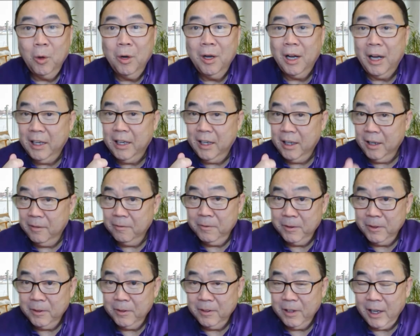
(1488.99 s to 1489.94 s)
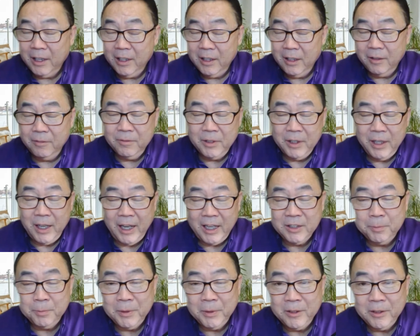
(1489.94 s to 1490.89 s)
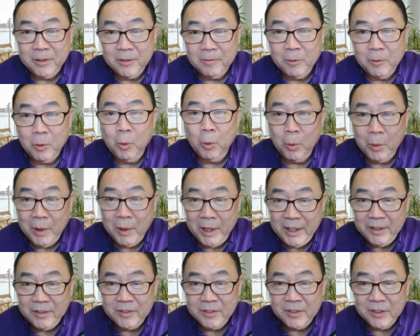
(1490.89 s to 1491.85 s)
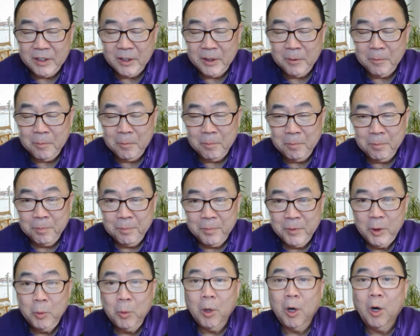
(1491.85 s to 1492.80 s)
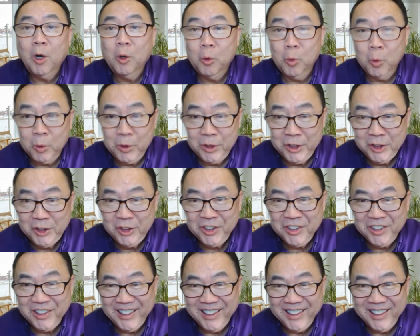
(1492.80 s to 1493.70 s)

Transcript: I love it. I love the aspect of always you are auditioning.